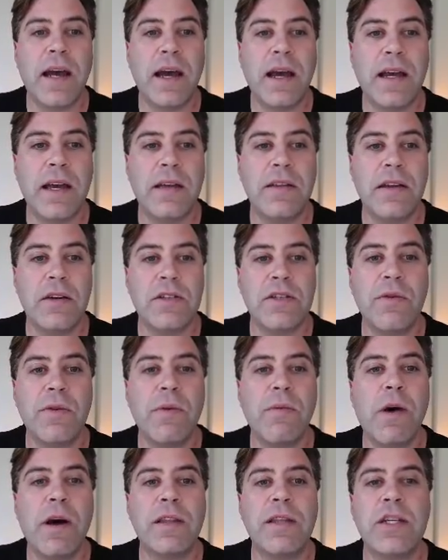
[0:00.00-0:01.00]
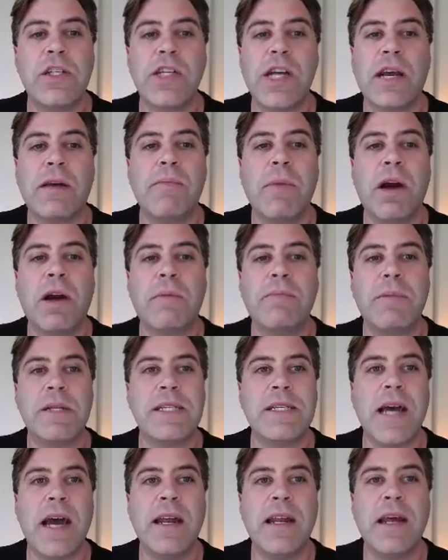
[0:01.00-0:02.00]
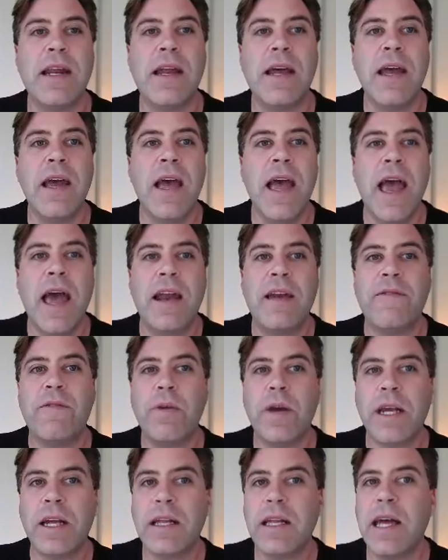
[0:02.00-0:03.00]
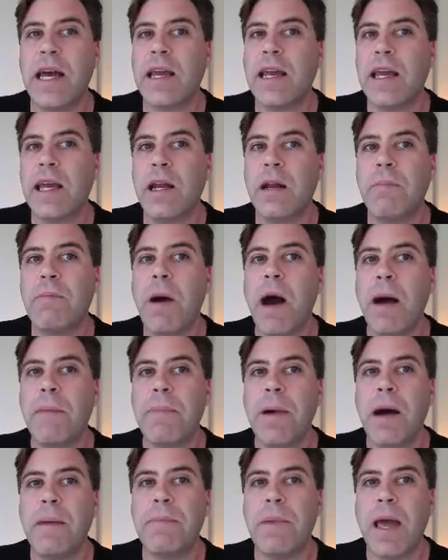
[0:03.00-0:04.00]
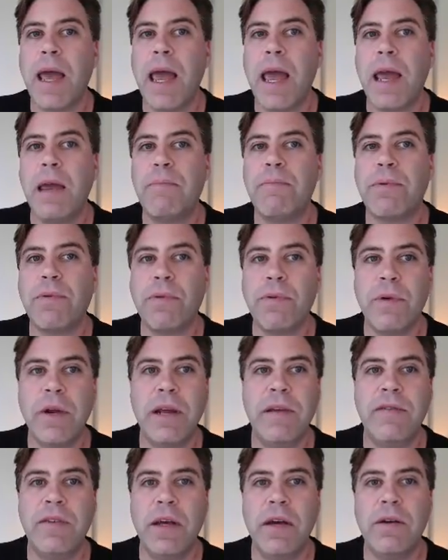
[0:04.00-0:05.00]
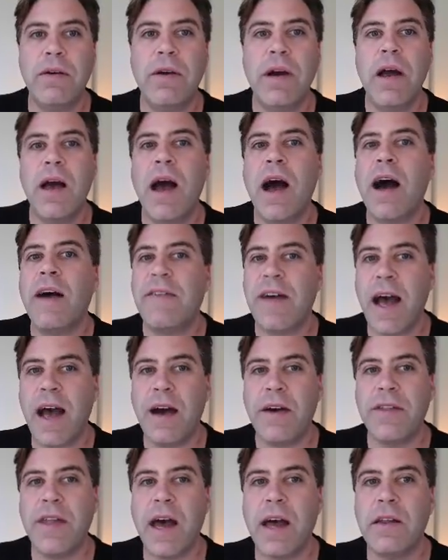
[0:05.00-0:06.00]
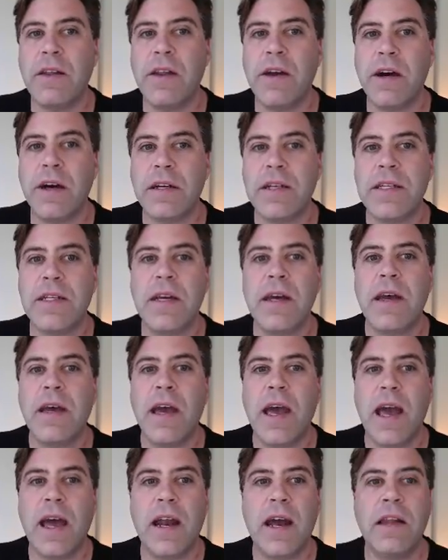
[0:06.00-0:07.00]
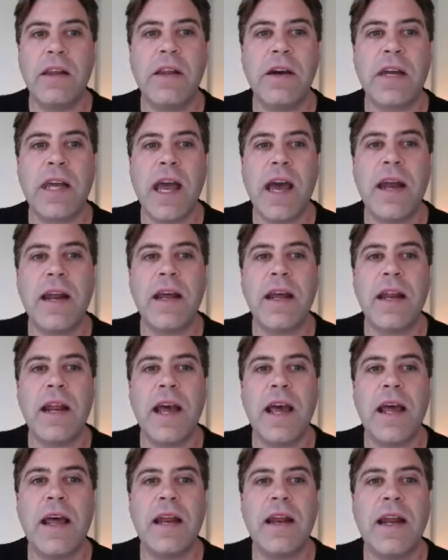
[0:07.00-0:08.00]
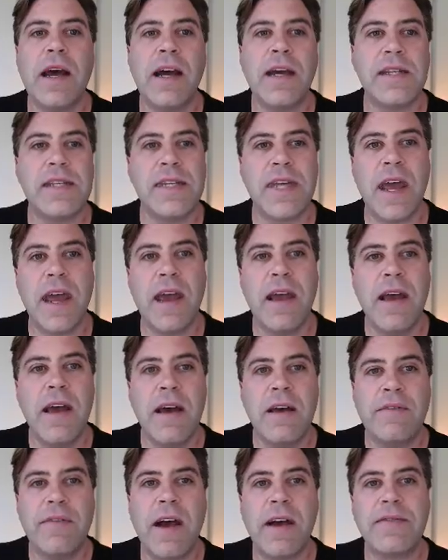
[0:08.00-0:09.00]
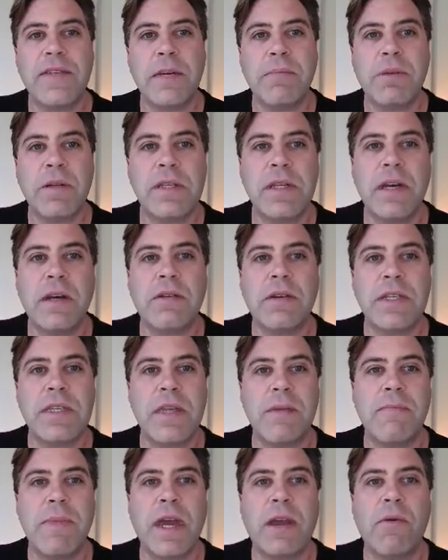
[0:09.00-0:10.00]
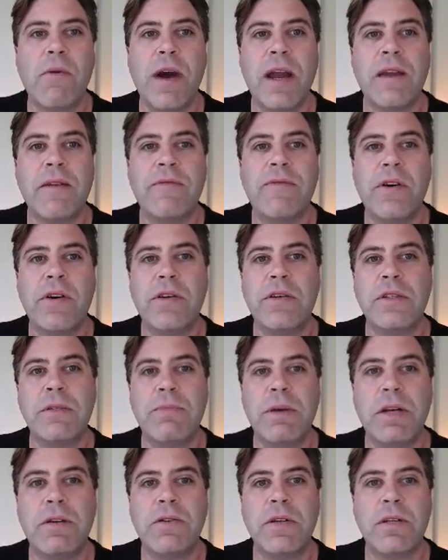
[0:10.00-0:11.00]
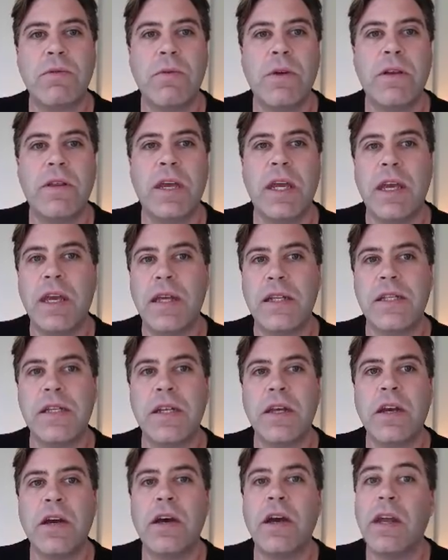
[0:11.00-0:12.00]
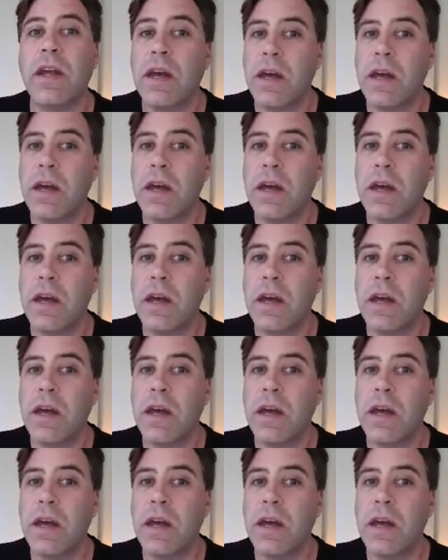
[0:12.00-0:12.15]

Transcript: in there. So we want the check mark beside it. And if we click, it'll pop up a preview of how that looks. And I look at it and I say, 5 simple secrets that make wedding photos Pinterest worthy, Insta good,